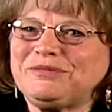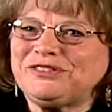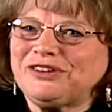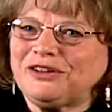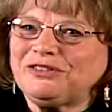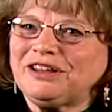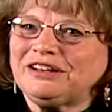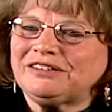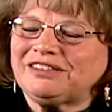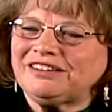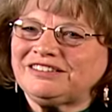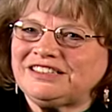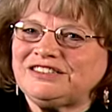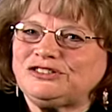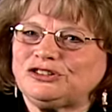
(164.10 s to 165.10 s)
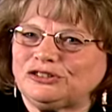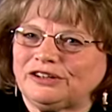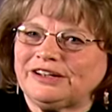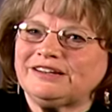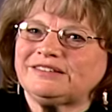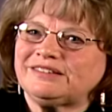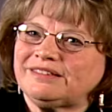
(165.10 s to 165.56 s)
so that the teacher
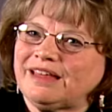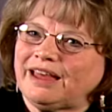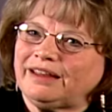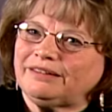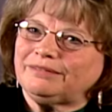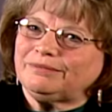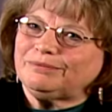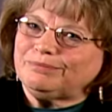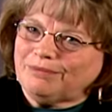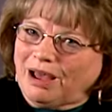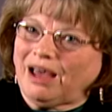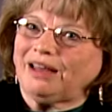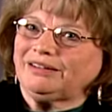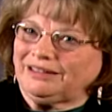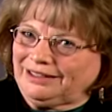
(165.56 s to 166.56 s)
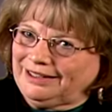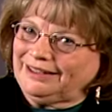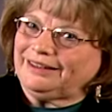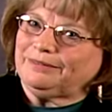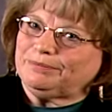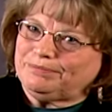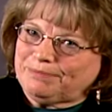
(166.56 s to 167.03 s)
is then
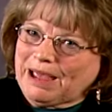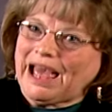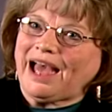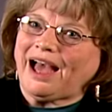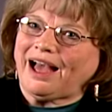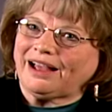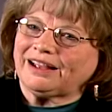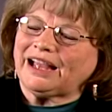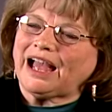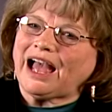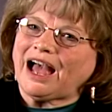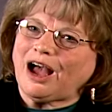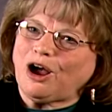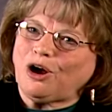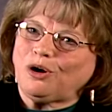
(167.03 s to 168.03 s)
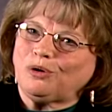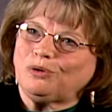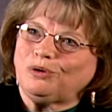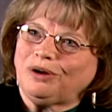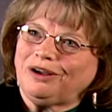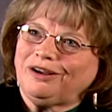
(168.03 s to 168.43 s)
modeling back how,